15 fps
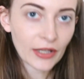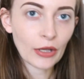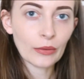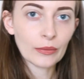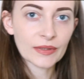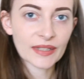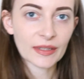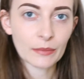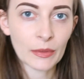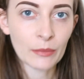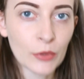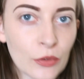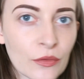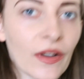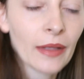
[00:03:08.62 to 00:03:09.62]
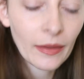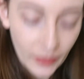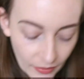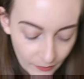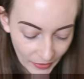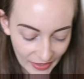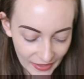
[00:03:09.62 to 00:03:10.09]
goes. Let me move
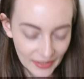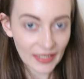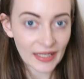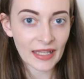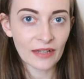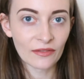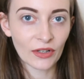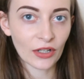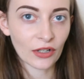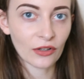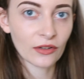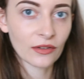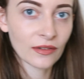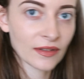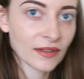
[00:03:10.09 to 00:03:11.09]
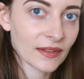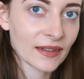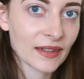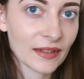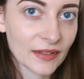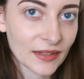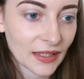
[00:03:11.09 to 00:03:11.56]
a bit nearer,
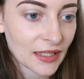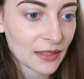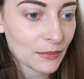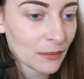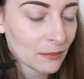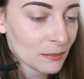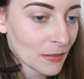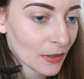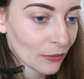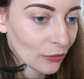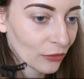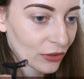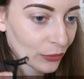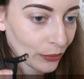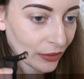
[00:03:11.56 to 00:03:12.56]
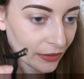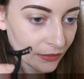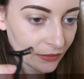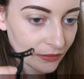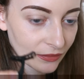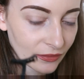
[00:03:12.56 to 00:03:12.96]
because I need my mirror as well.